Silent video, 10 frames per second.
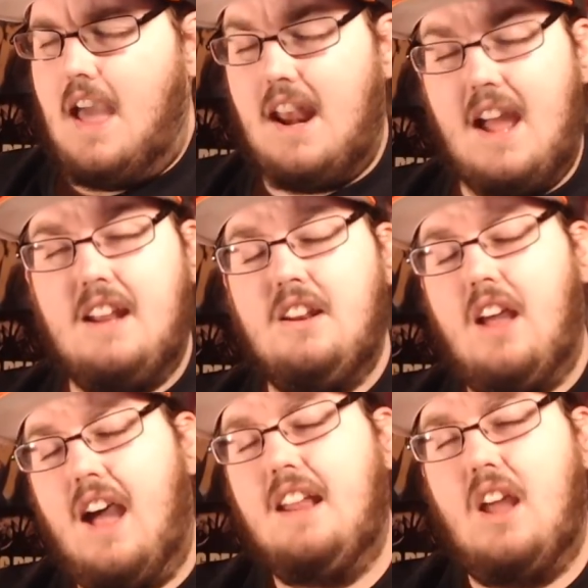And
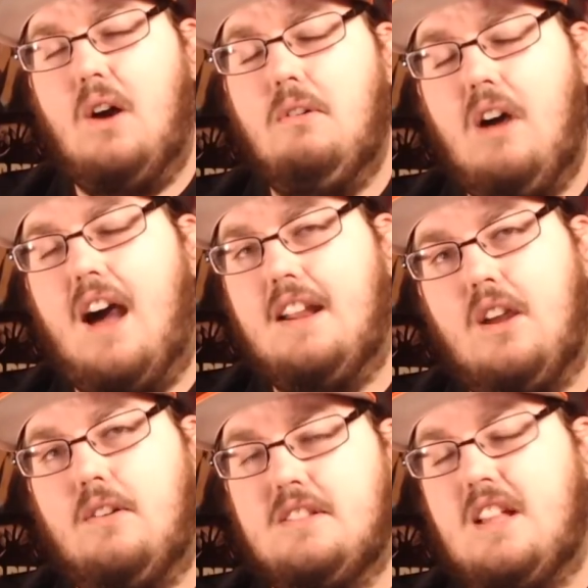I
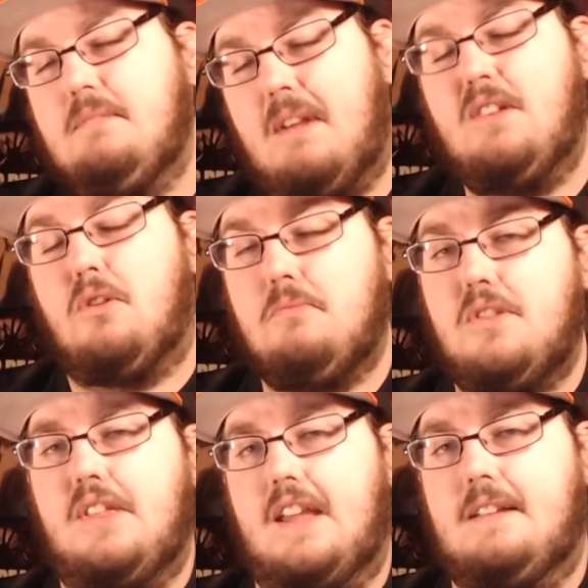know, it's not my normal
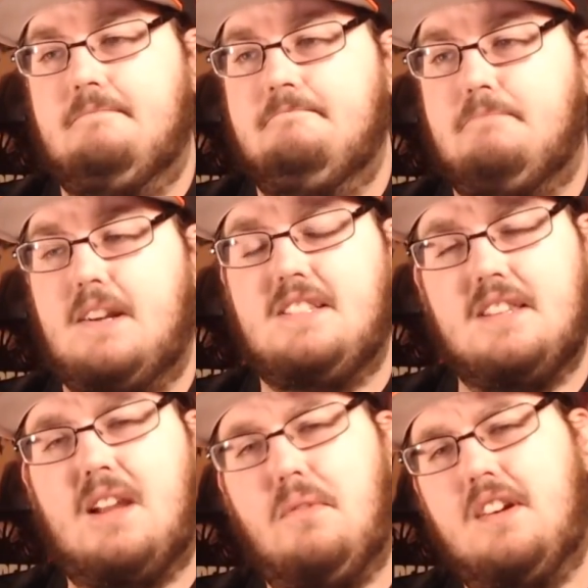thing, but it's
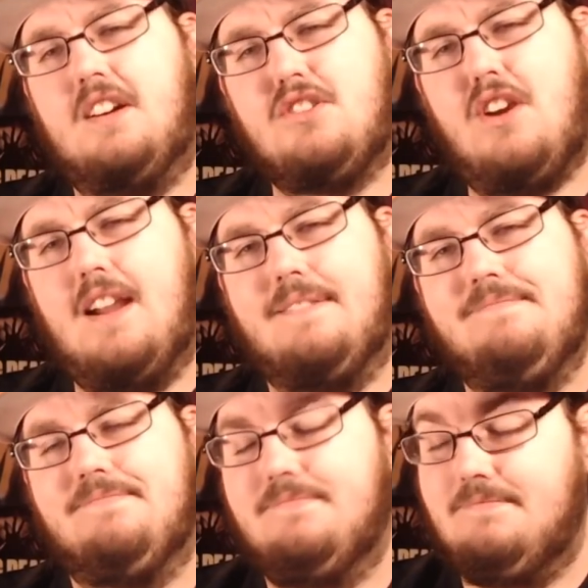something I wanted to try.
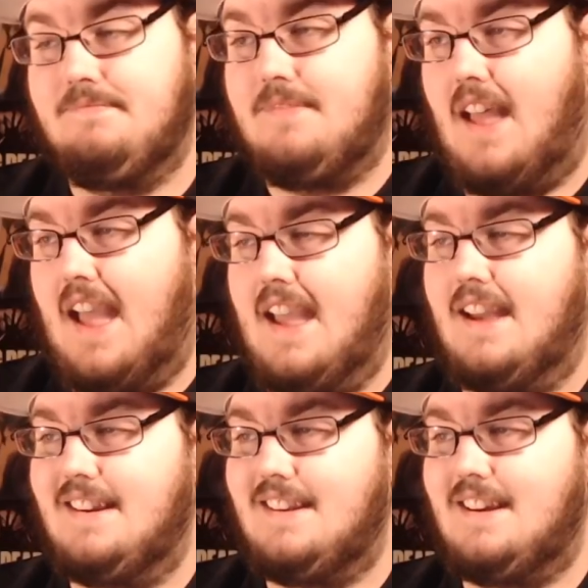
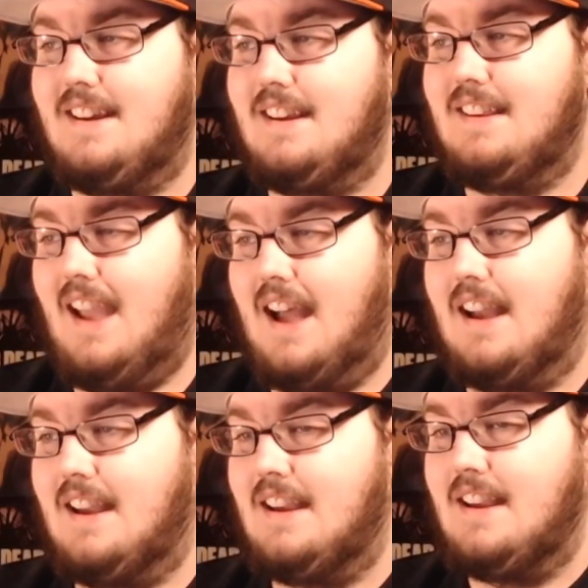And, yeah,
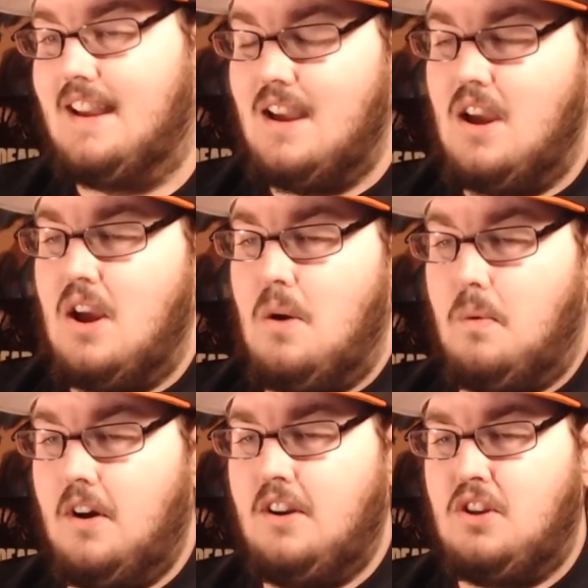
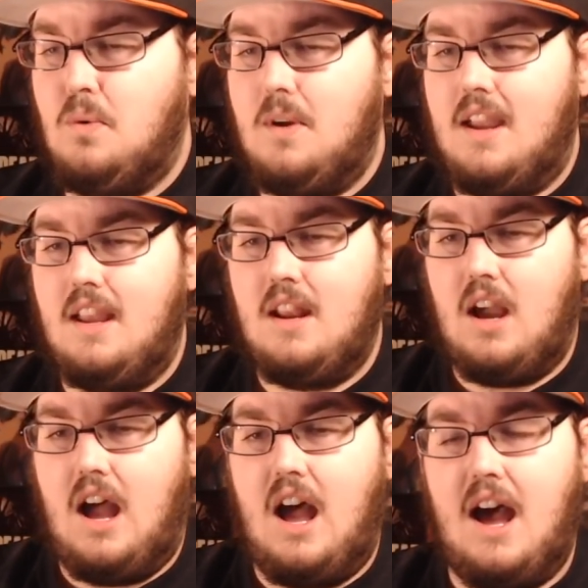we're doing
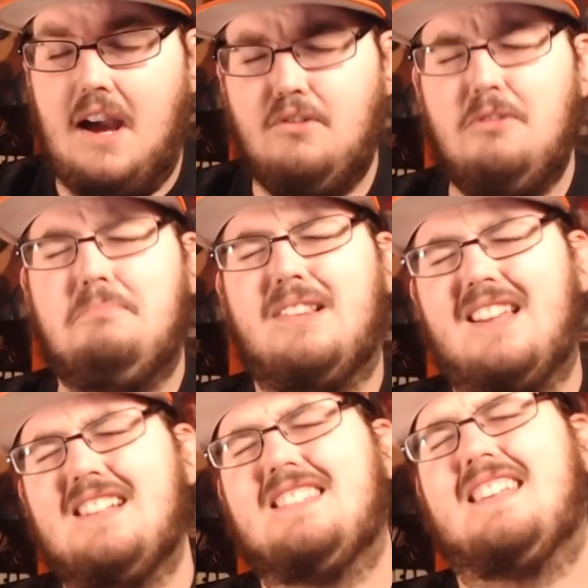
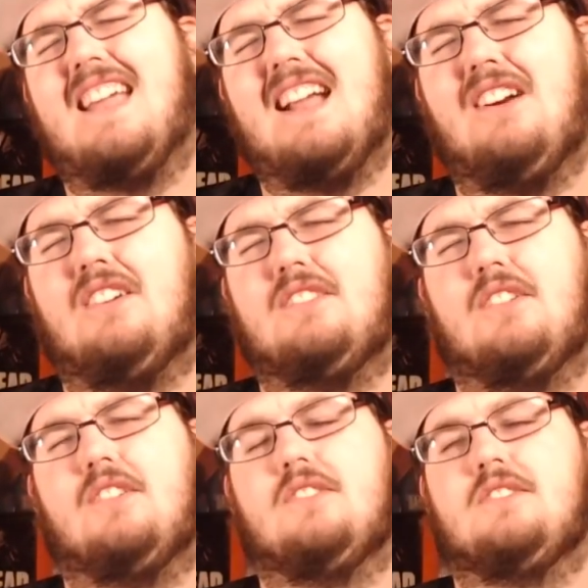100+
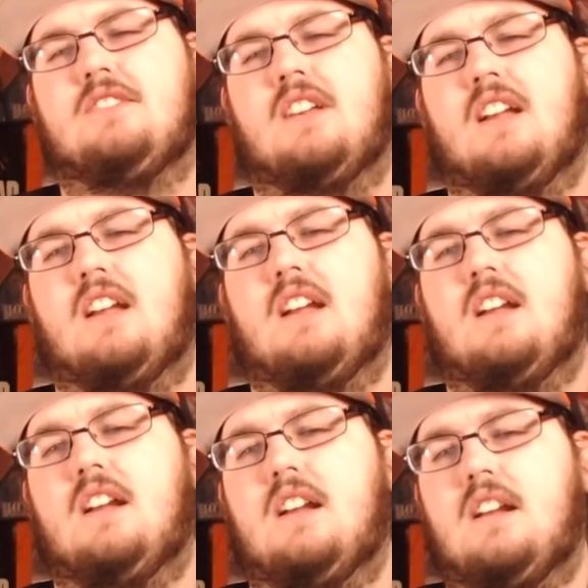characters
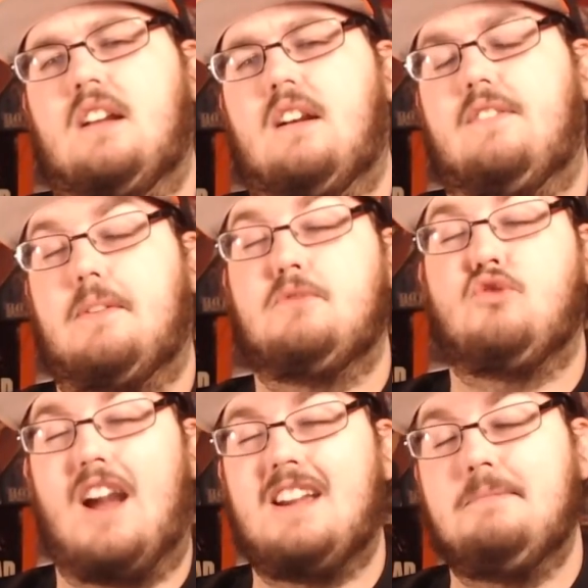from
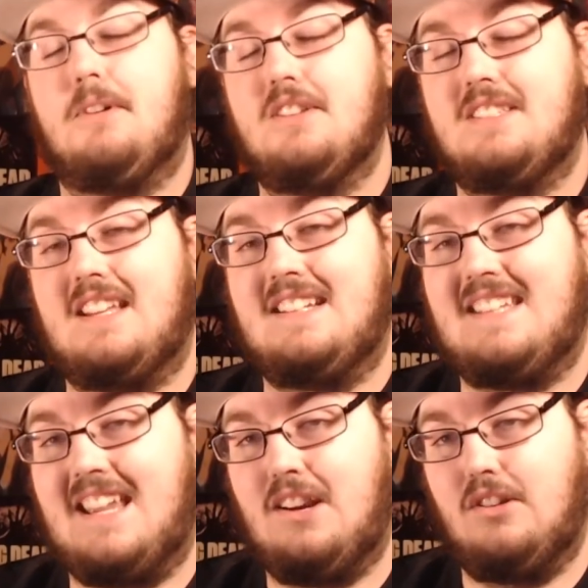Dragon Ball Z
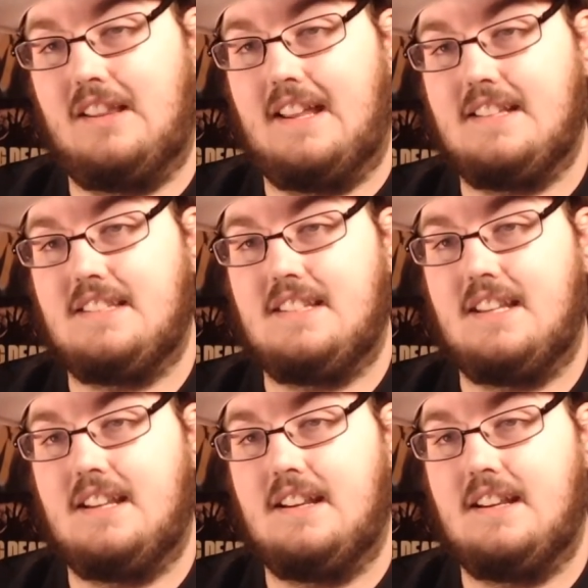tier list.